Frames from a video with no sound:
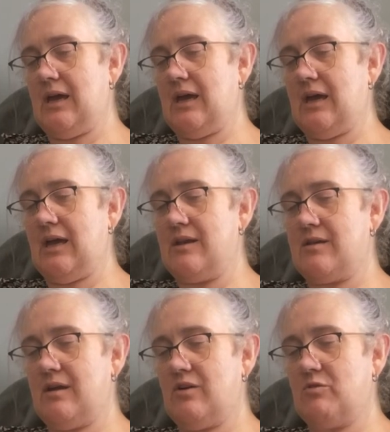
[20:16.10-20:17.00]
and
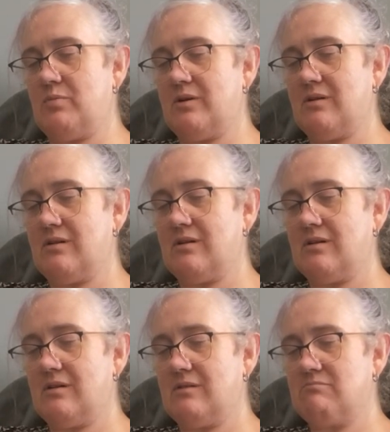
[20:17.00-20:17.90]
help
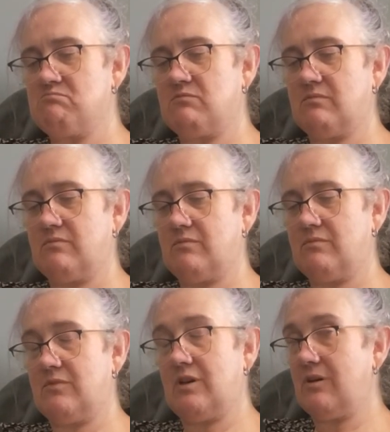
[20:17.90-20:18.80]

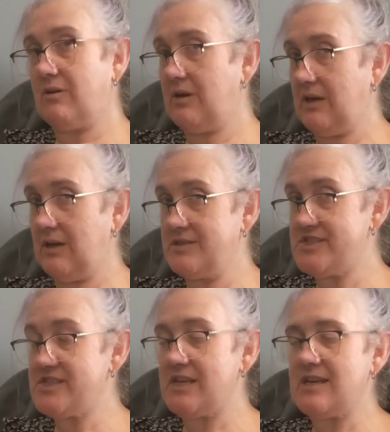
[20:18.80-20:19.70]
know and
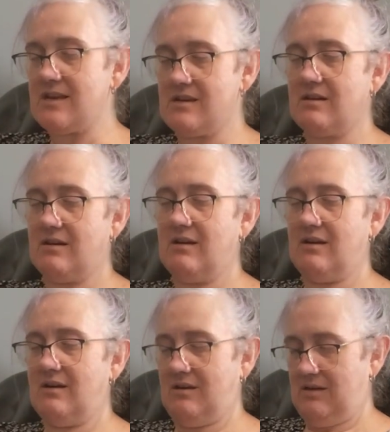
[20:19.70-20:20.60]
see
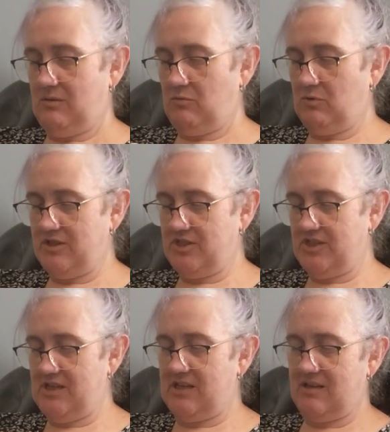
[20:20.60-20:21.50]
what
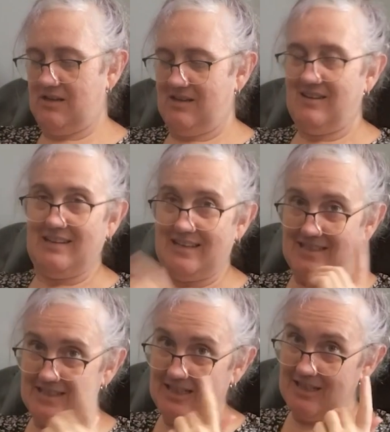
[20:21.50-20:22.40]
she can
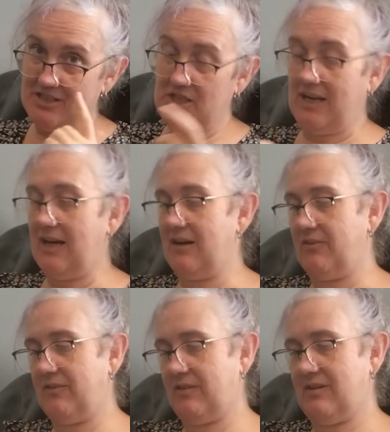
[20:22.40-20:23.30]
teach
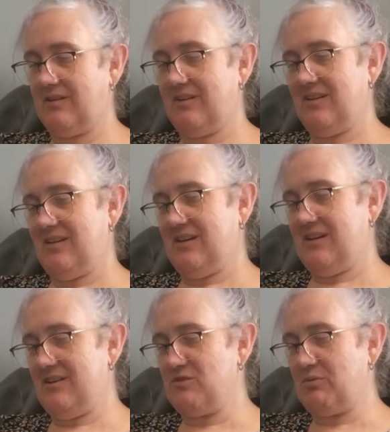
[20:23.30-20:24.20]
us
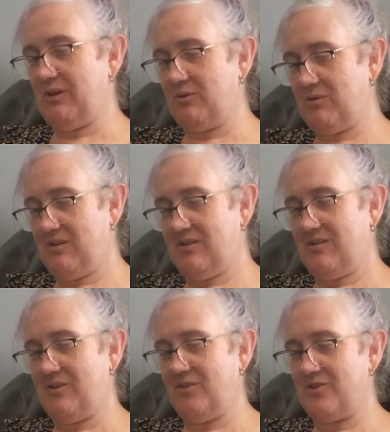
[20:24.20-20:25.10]
as well
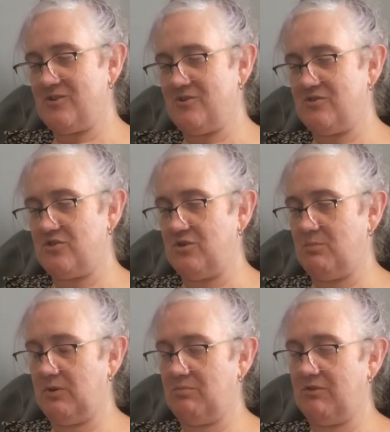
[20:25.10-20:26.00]
on the YouTube
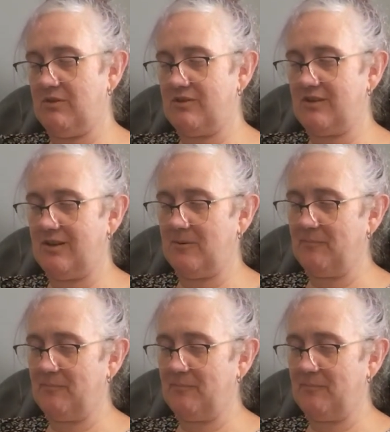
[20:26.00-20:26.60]
community.